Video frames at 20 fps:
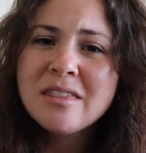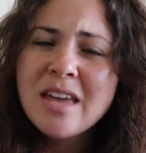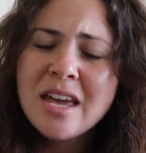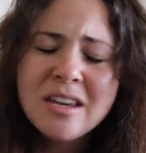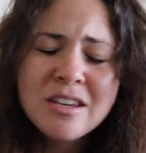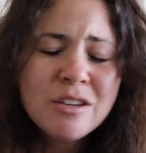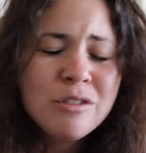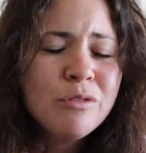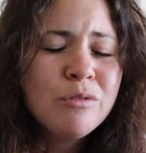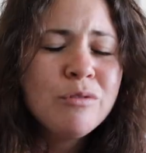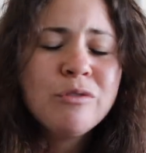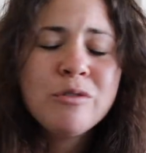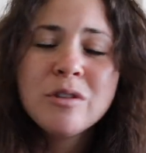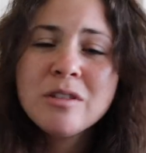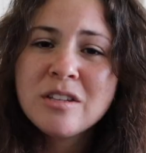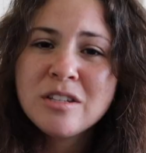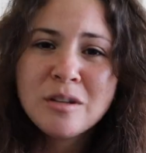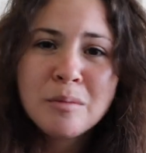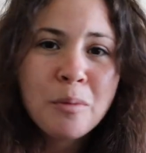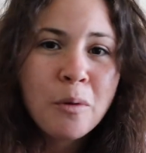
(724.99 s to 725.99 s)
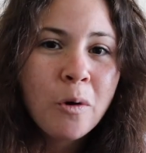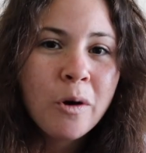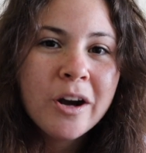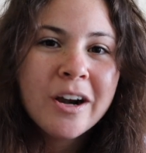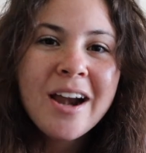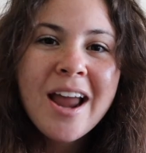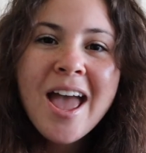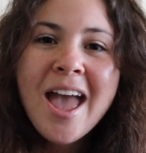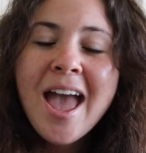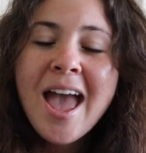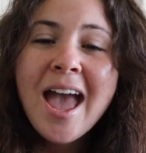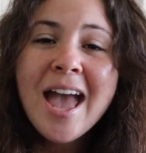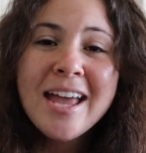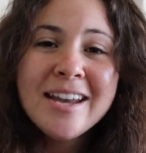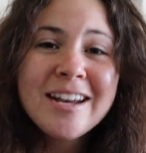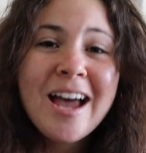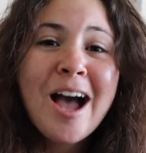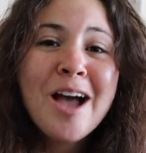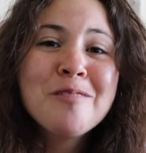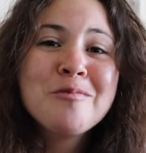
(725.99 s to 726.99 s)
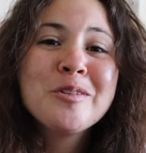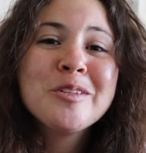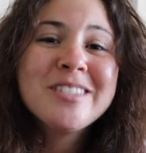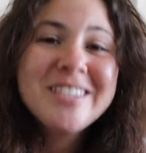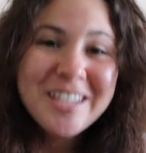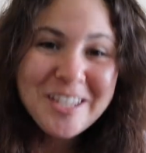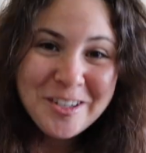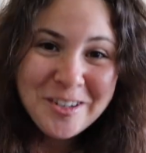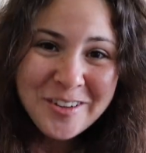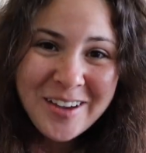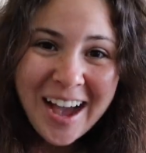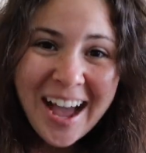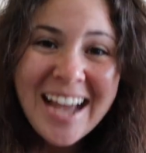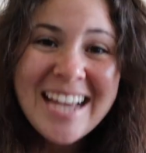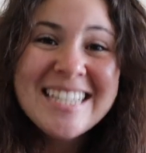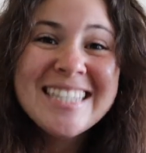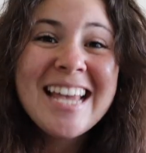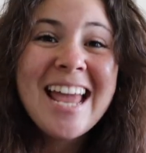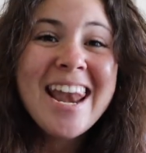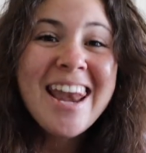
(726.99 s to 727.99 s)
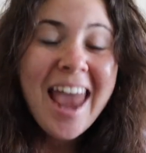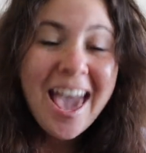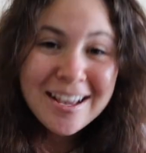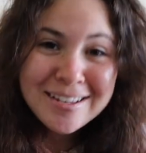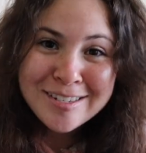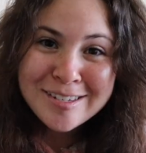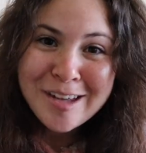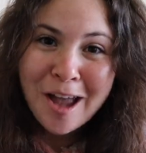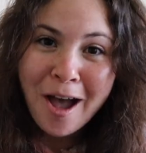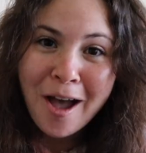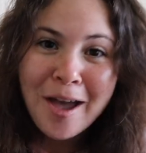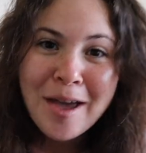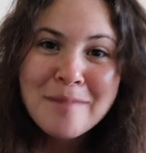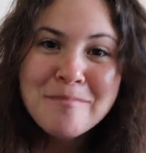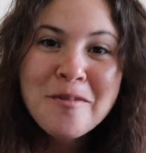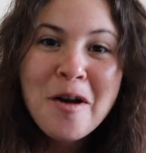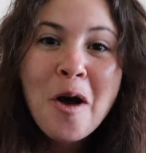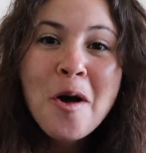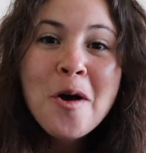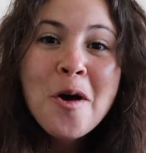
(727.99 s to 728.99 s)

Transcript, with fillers: Thank you for the support, and I will see you guys next time